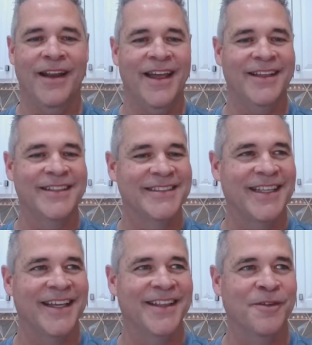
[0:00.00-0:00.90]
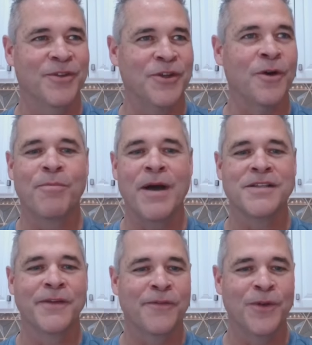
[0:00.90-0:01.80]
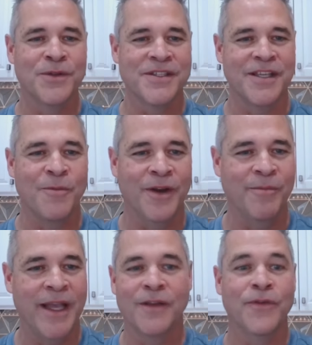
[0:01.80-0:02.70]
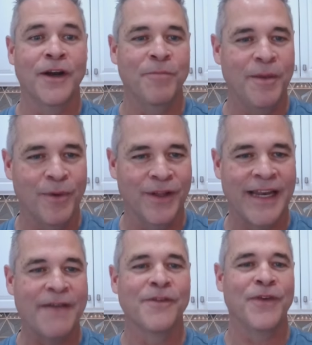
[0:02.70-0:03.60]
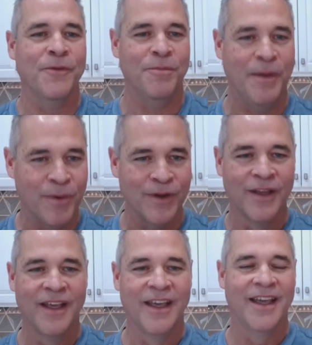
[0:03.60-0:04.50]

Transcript: I like the showing a positive influence on someone and making fun of people and having fun with people.